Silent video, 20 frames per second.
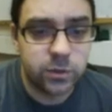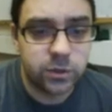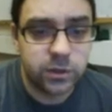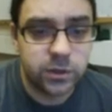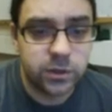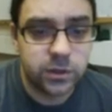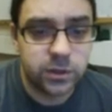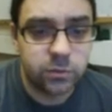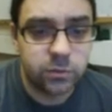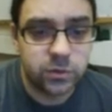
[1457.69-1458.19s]
we only
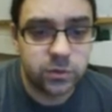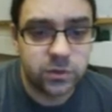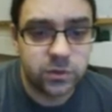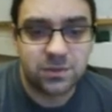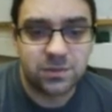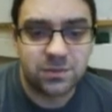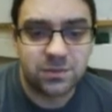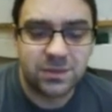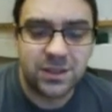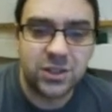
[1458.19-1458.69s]
did
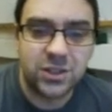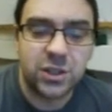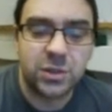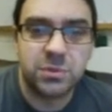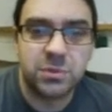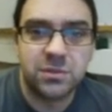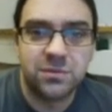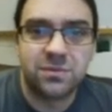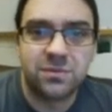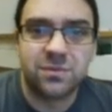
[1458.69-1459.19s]
was in
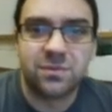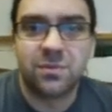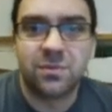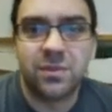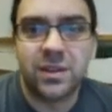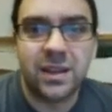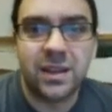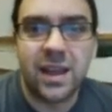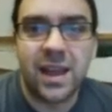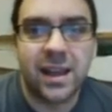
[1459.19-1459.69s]
terms of
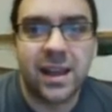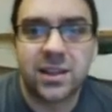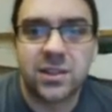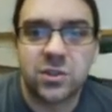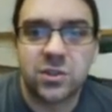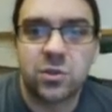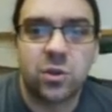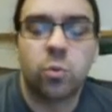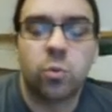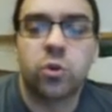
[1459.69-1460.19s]

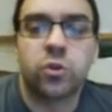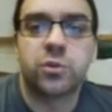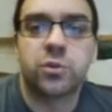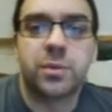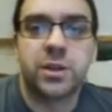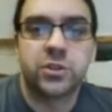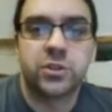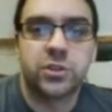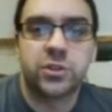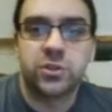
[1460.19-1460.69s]
Vx, one
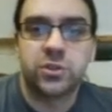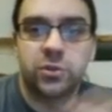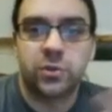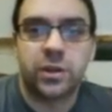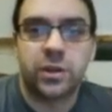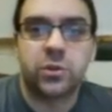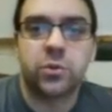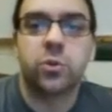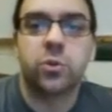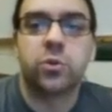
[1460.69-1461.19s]
dimension. So
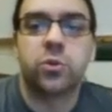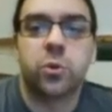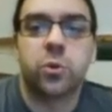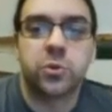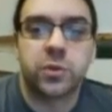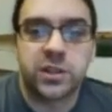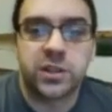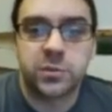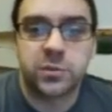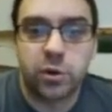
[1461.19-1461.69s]
that whole
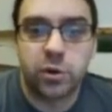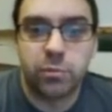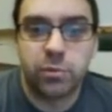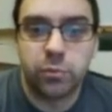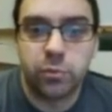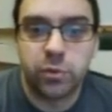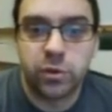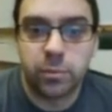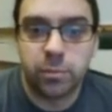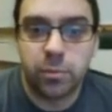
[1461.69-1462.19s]
thought
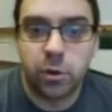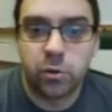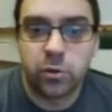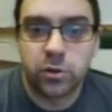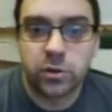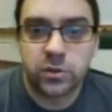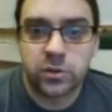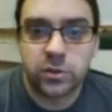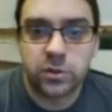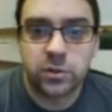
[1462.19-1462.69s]
experiment with the
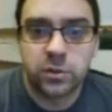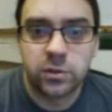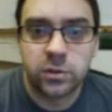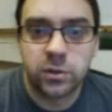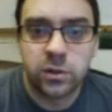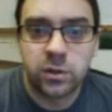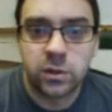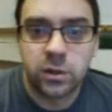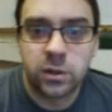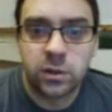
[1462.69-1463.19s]
box,
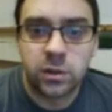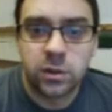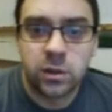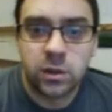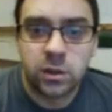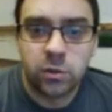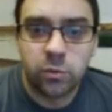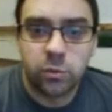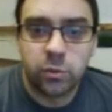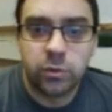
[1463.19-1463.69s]

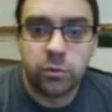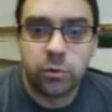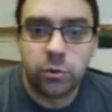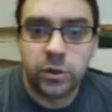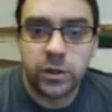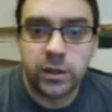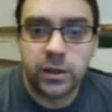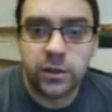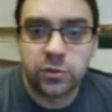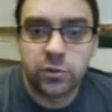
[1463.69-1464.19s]
we were
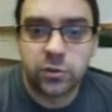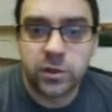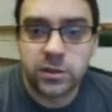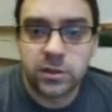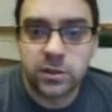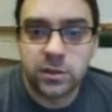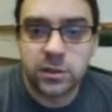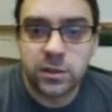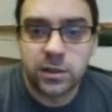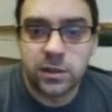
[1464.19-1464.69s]
only
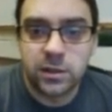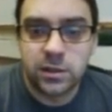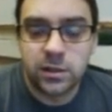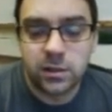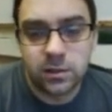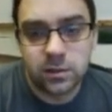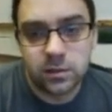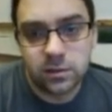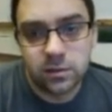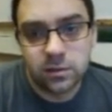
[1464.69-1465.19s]
interested
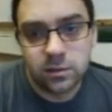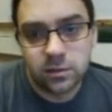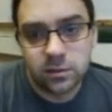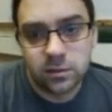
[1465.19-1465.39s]
in